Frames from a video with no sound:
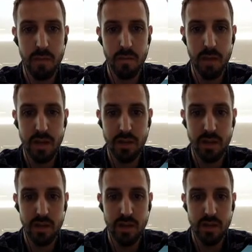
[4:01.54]
pages
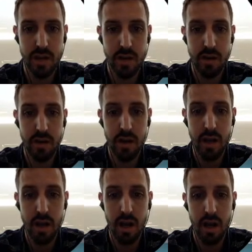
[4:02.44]
that are shared.
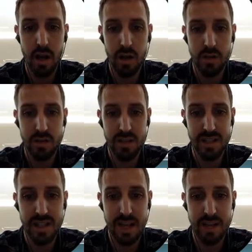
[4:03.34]
You'll see a
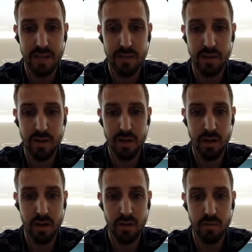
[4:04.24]
lot of different,
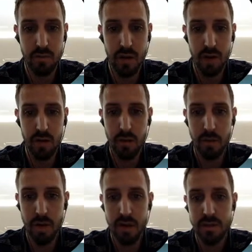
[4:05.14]
model
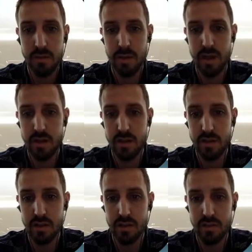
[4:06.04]
comparison
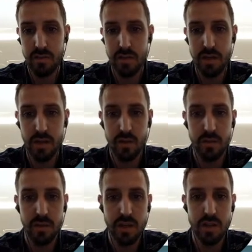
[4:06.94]
pages, vehicle
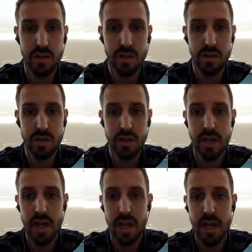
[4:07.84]
features,
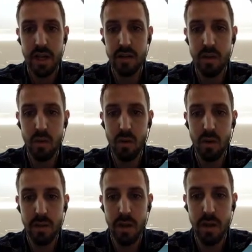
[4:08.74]
and don't
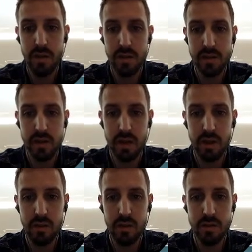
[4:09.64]
worry about these
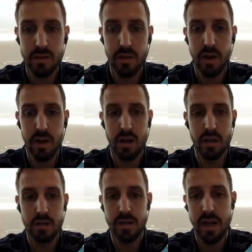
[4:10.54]
colors.
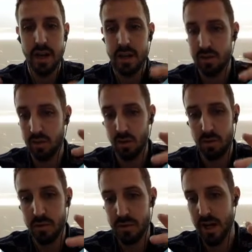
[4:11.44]
Your site has
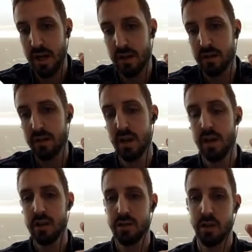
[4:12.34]
global styles.
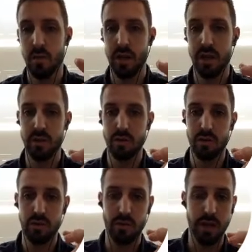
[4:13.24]
So when you
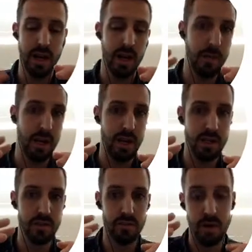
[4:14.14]
create a
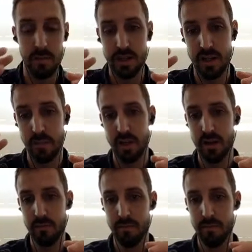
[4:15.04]
page from a template,